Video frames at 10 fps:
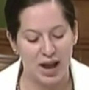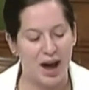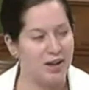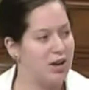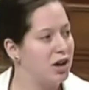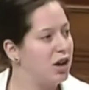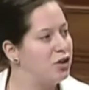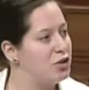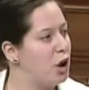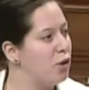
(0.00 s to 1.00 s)

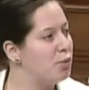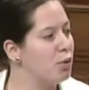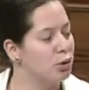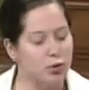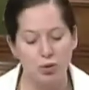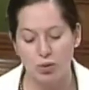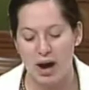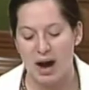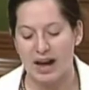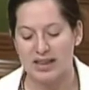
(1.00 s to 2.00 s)
diplomacy and international
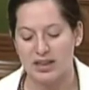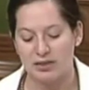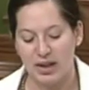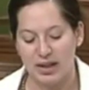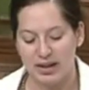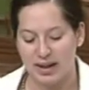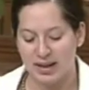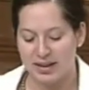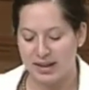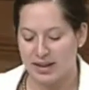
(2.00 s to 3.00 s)
cooperation are
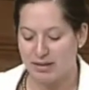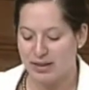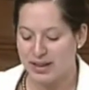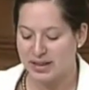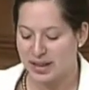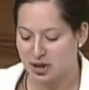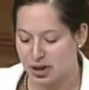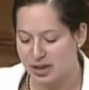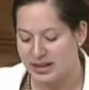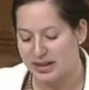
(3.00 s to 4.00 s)
extremely important to
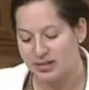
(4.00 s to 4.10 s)
us.